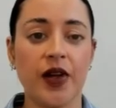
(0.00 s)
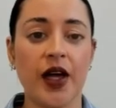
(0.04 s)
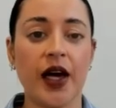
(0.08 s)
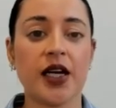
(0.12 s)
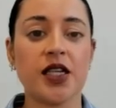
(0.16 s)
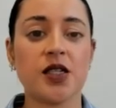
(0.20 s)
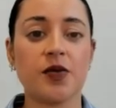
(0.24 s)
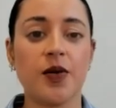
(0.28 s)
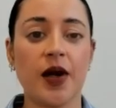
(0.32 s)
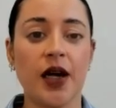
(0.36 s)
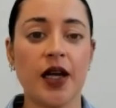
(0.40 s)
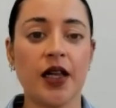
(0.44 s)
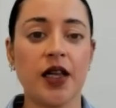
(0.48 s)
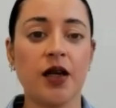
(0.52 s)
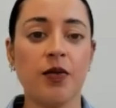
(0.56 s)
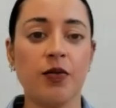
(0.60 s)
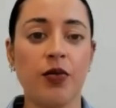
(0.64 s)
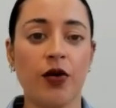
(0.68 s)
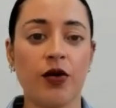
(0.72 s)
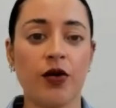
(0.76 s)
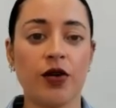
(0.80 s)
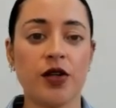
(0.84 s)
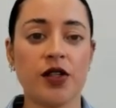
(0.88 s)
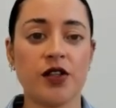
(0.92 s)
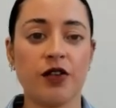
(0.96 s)
Explain the
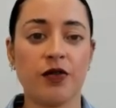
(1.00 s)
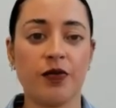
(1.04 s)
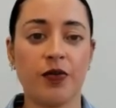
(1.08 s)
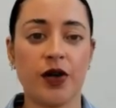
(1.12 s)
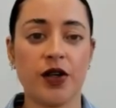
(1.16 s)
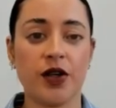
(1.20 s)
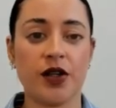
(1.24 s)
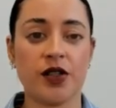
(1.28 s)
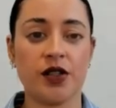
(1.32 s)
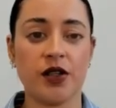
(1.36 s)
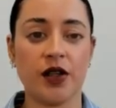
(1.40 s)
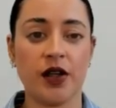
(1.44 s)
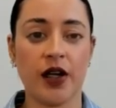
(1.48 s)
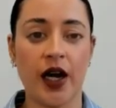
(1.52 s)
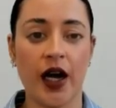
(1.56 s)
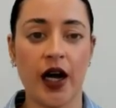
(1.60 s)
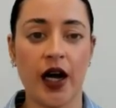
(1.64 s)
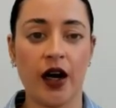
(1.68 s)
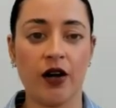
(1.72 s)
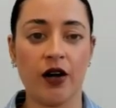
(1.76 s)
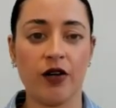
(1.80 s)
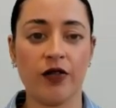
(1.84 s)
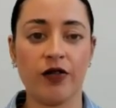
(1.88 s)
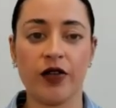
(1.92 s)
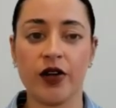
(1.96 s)
importance of personal
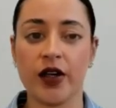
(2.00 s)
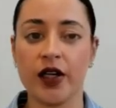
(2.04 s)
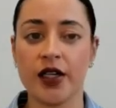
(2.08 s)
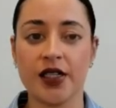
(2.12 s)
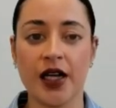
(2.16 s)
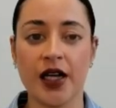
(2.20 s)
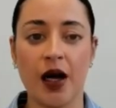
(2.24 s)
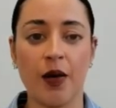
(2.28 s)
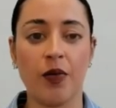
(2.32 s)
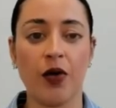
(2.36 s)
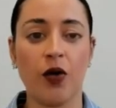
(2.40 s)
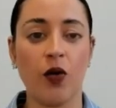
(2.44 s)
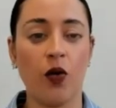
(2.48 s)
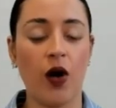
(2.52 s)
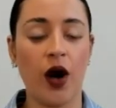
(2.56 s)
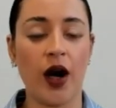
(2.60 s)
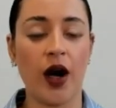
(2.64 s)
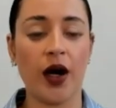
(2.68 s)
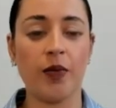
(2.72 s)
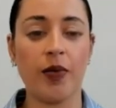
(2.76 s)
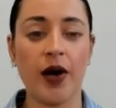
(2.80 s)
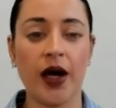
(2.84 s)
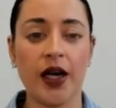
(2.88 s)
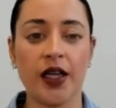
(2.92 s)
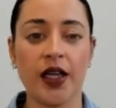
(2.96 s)
care, for example, why
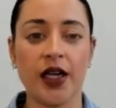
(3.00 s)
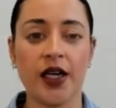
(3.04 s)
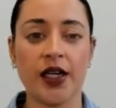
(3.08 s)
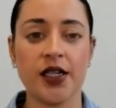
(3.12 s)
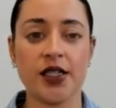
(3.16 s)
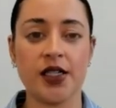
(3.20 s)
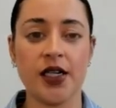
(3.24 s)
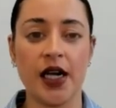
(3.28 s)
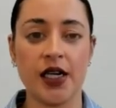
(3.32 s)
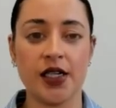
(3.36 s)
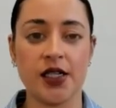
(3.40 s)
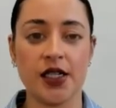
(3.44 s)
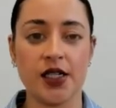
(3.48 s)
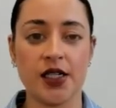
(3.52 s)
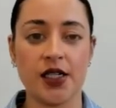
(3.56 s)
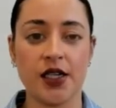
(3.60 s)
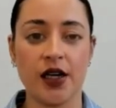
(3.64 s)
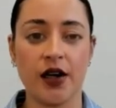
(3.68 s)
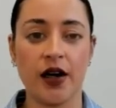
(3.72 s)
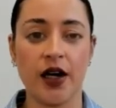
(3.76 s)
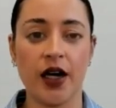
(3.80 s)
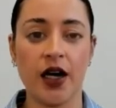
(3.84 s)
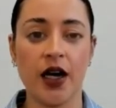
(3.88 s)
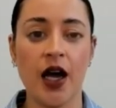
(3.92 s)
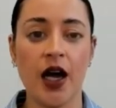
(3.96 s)
bathing is
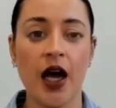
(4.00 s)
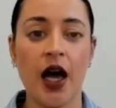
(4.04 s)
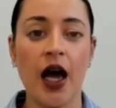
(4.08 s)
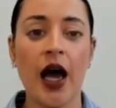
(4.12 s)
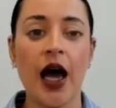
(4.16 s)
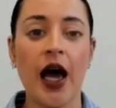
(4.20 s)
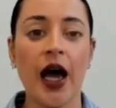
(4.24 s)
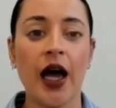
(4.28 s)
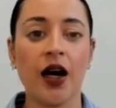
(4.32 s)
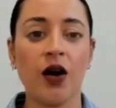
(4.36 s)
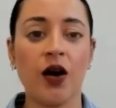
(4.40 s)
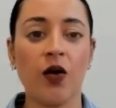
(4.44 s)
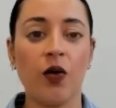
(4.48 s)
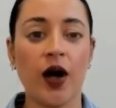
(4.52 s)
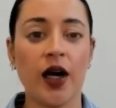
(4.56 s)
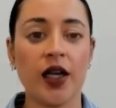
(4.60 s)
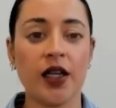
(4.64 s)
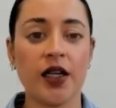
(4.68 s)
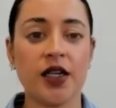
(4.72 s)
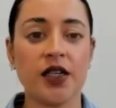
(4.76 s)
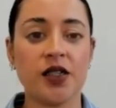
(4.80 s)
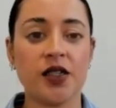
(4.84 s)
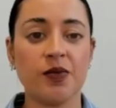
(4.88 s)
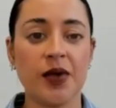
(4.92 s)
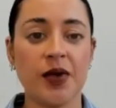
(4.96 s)
necessary, in a way
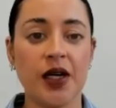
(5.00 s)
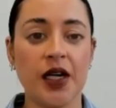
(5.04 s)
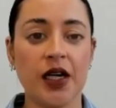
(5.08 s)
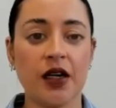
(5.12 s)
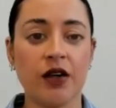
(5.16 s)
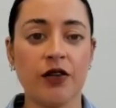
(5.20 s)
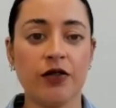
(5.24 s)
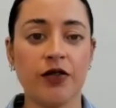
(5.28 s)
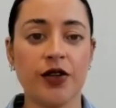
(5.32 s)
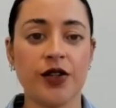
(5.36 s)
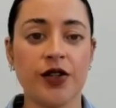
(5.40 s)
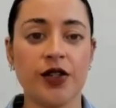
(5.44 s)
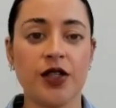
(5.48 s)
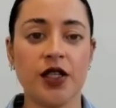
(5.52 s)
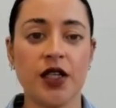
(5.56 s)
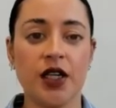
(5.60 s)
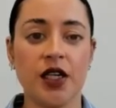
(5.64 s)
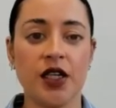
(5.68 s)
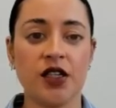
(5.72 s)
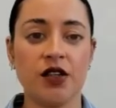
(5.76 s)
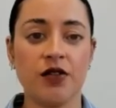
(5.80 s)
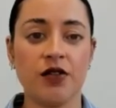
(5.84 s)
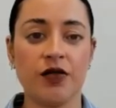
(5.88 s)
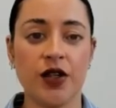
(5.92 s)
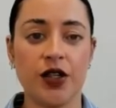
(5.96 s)
that is meaningful to the
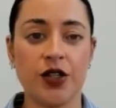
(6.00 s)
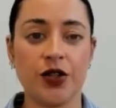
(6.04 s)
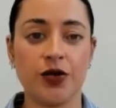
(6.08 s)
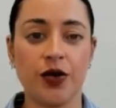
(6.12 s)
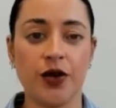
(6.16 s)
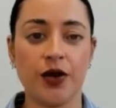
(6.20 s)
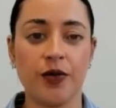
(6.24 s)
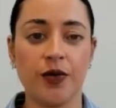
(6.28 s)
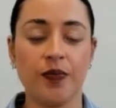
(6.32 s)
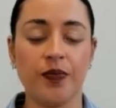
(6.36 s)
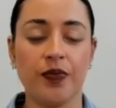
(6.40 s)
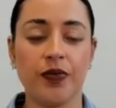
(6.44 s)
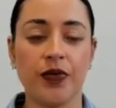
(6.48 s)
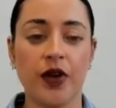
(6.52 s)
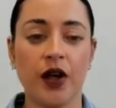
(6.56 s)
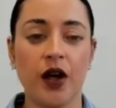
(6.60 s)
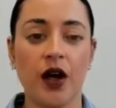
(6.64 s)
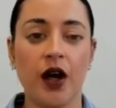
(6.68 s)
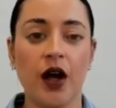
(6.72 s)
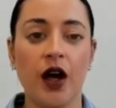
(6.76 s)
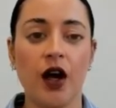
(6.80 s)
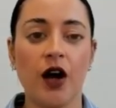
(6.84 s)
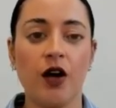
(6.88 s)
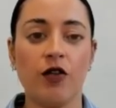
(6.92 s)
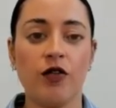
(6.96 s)
individual.
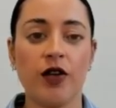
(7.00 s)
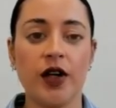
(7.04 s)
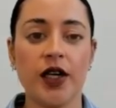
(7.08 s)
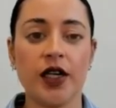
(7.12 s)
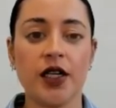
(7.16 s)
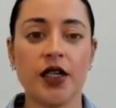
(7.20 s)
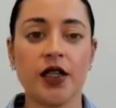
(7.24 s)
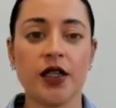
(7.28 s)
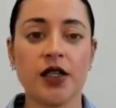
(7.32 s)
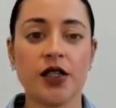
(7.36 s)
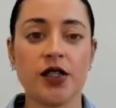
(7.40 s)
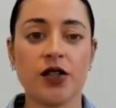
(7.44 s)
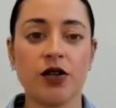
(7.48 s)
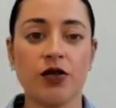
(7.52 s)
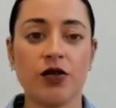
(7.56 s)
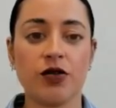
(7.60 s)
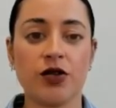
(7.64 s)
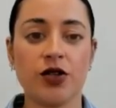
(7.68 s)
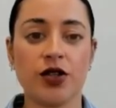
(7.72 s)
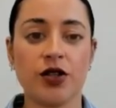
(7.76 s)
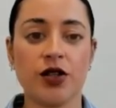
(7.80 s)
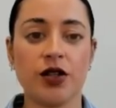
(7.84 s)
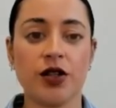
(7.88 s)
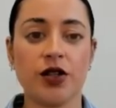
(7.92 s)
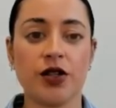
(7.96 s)
Reading the
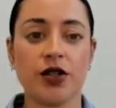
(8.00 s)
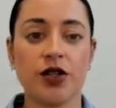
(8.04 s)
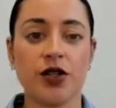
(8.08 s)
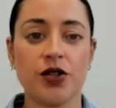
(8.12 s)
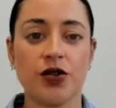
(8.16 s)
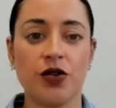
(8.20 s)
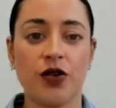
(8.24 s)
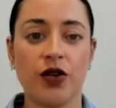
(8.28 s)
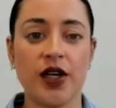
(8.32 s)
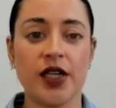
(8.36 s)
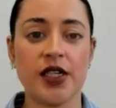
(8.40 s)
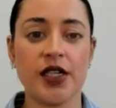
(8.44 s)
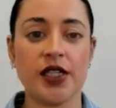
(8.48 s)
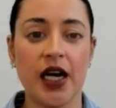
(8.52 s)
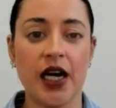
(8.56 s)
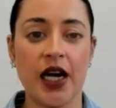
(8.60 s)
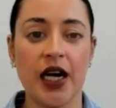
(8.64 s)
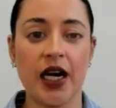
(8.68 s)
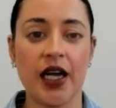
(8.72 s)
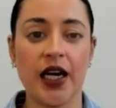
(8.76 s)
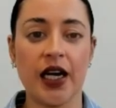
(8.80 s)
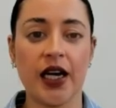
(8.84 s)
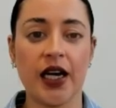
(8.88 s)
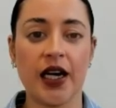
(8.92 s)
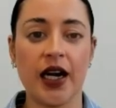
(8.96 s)
social story
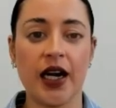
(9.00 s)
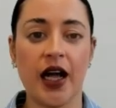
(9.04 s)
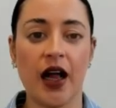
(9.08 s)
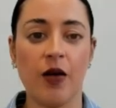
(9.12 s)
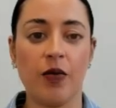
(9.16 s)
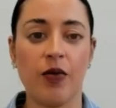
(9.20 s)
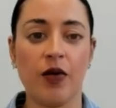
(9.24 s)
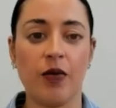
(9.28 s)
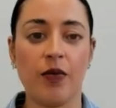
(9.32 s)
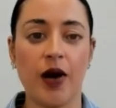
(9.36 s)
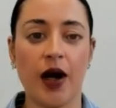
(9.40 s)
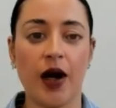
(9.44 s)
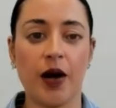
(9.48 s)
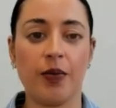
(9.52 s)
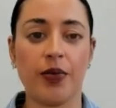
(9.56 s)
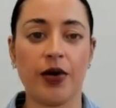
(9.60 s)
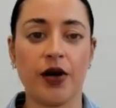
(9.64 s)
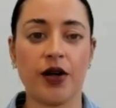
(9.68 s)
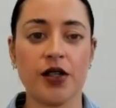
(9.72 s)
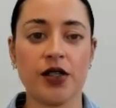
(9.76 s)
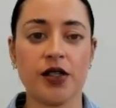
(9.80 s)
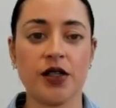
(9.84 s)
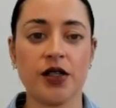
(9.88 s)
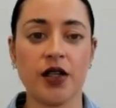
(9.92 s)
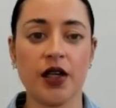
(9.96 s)
daily can help embed
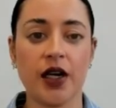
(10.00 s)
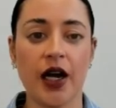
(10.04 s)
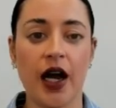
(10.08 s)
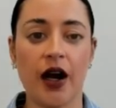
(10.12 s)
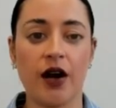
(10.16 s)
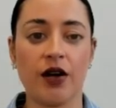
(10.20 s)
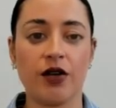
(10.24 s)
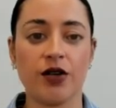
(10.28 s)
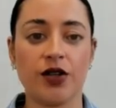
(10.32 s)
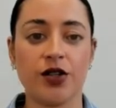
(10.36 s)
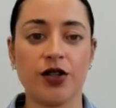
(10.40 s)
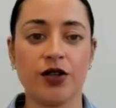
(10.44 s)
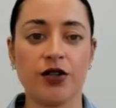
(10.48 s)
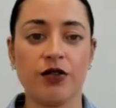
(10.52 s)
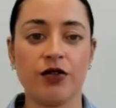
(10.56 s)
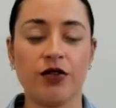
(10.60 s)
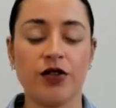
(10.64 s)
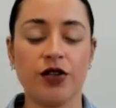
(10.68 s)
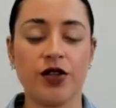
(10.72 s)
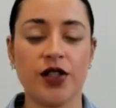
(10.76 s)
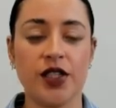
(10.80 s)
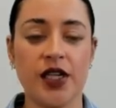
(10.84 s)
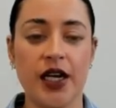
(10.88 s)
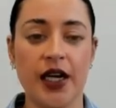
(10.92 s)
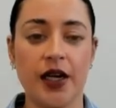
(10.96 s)
personal care into a
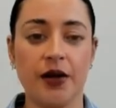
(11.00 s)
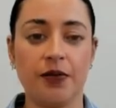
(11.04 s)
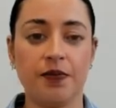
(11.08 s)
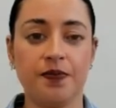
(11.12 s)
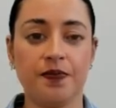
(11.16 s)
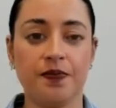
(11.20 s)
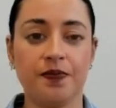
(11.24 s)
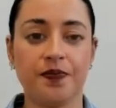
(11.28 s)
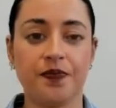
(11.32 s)
routine.